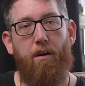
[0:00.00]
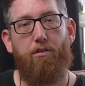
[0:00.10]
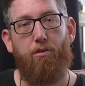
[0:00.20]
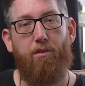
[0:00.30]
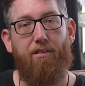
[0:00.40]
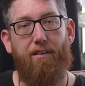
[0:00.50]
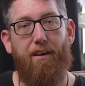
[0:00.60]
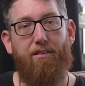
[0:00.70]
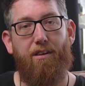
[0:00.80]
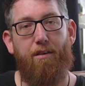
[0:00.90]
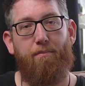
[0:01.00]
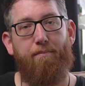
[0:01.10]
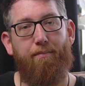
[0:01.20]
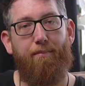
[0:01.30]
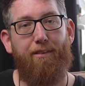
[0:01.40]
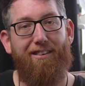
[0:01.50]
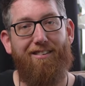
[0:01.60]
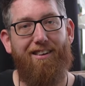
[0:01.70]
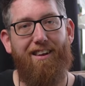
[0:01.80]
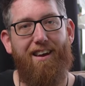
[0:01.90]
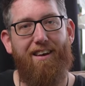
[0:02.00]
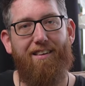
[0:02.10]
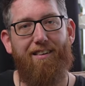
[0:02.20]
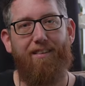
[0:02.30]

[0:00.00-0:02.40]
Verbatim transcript: So until next time, see ya.